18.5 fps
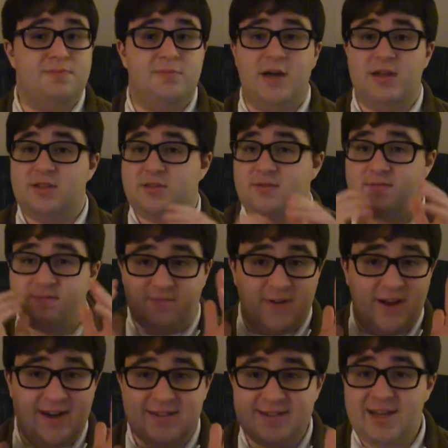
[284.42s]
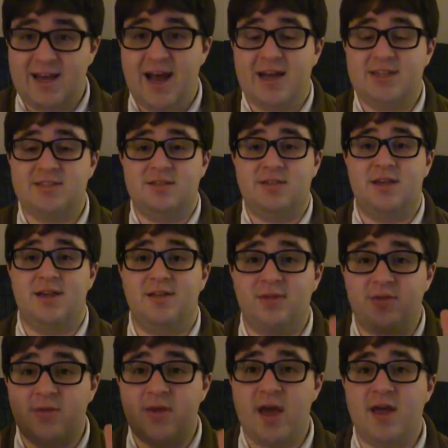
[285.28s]
that's
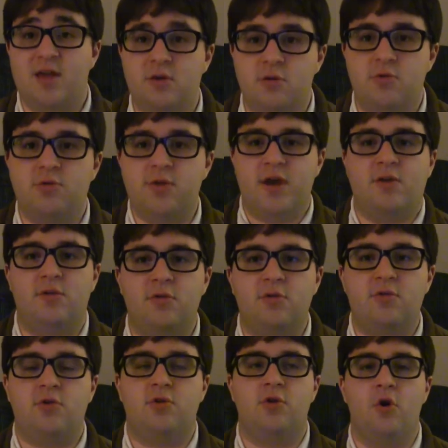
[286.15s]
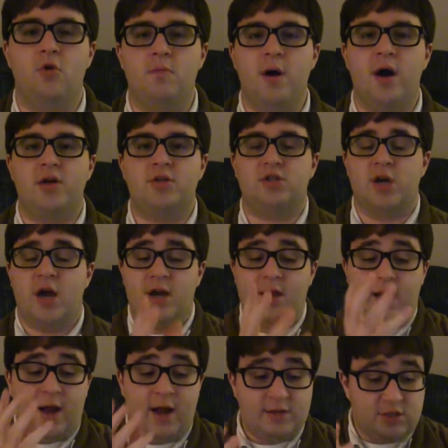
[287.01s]
fantastic. Thank you so much.
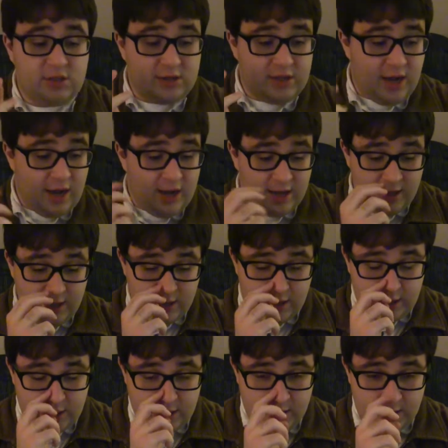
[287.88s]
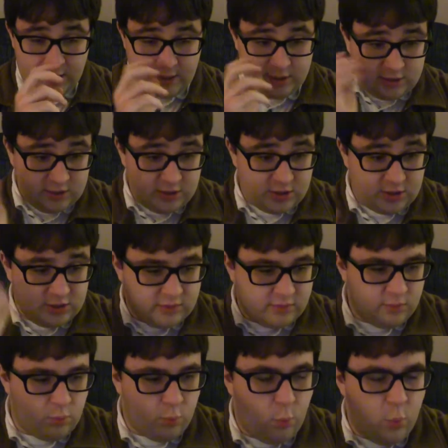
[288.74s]
I just, again, it's
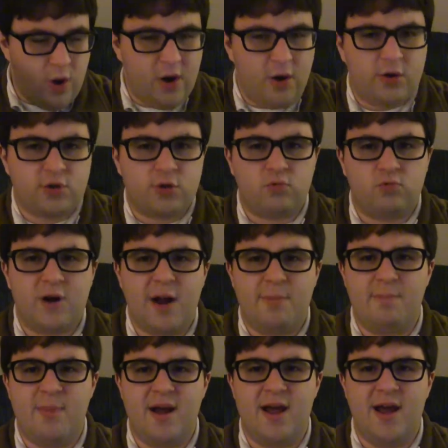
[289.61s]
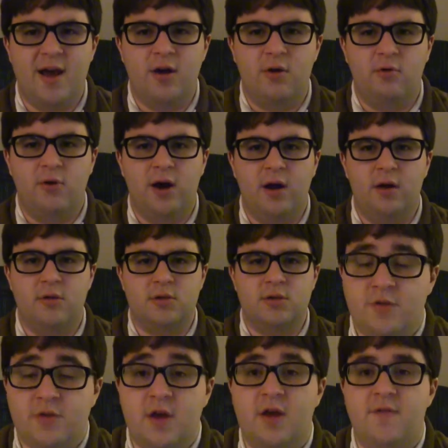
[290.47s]
just weird to wrap my head
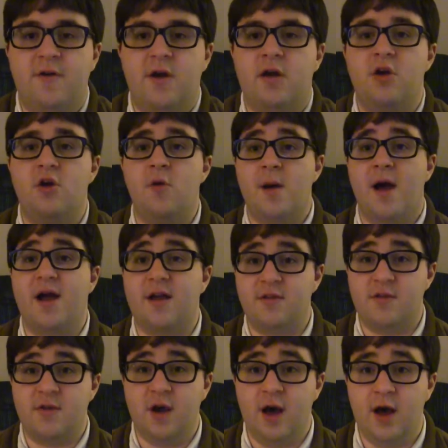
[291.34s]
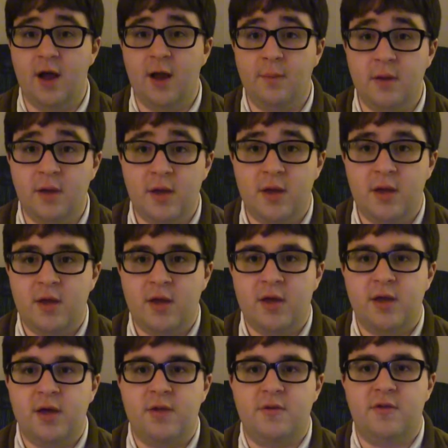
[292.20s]
around. It's like if I could go back in time
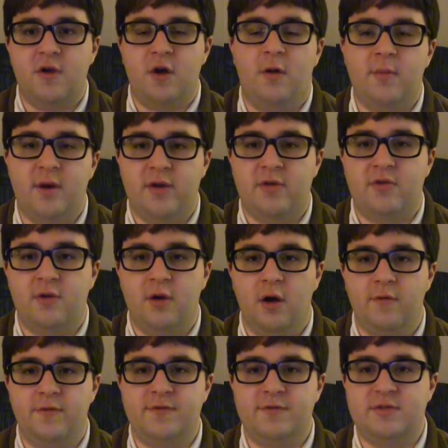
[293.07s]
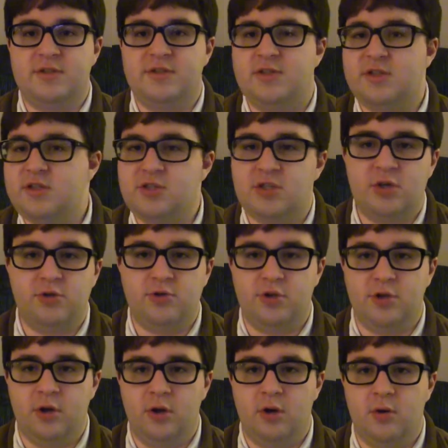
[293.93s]
and tell myself 6
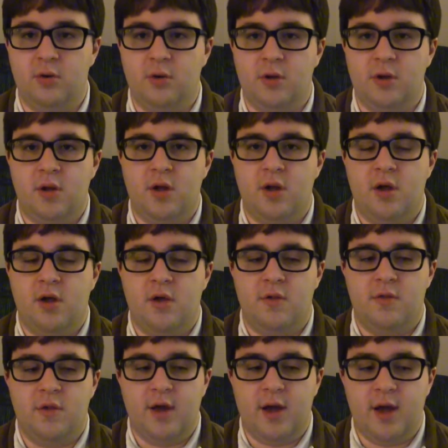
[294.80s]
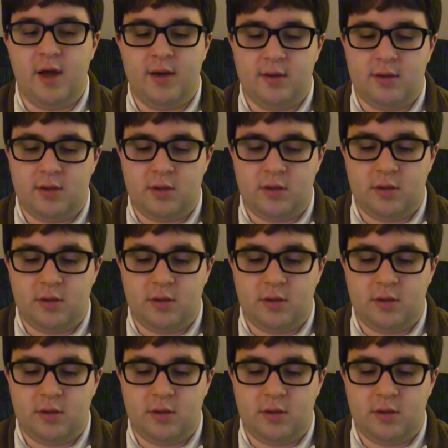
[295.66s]
years ago that